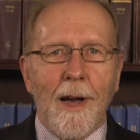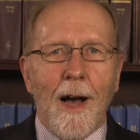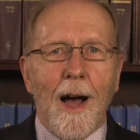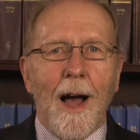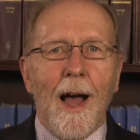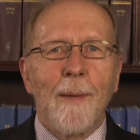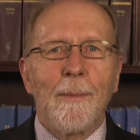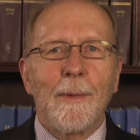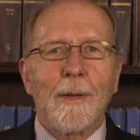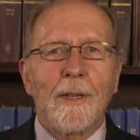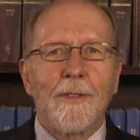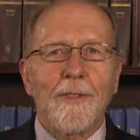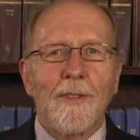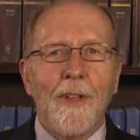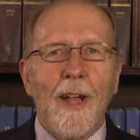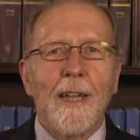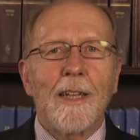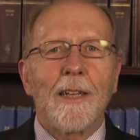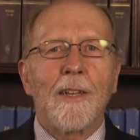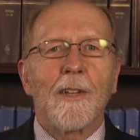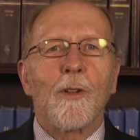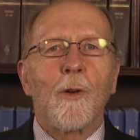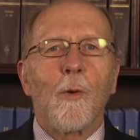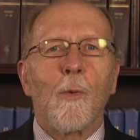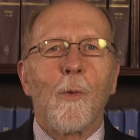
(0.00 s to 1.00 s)
I'm
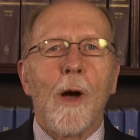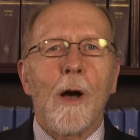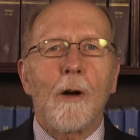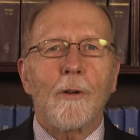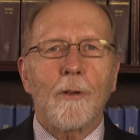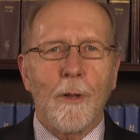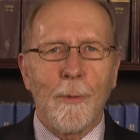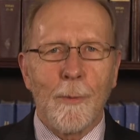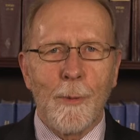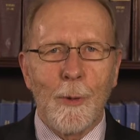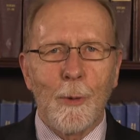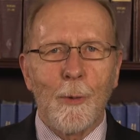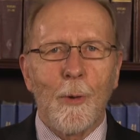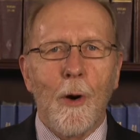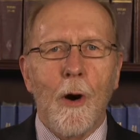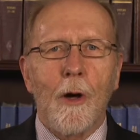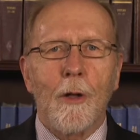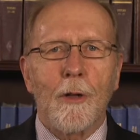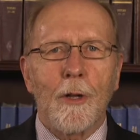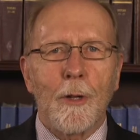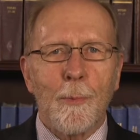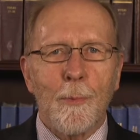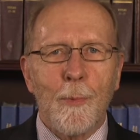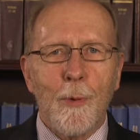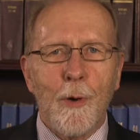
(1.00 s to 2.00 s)
excited to welcome you
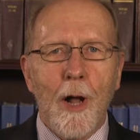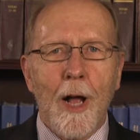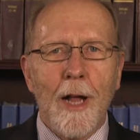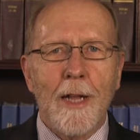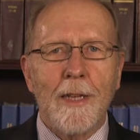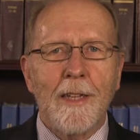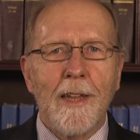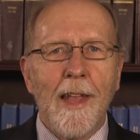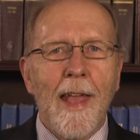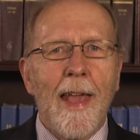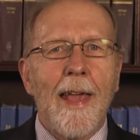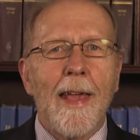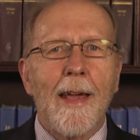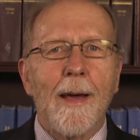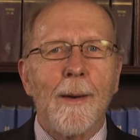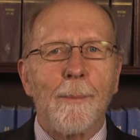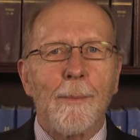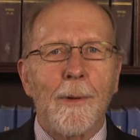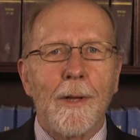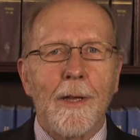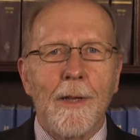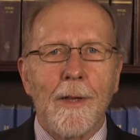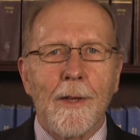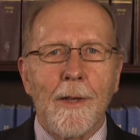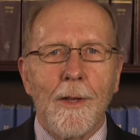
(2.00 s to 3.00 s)
all to Pride Camp.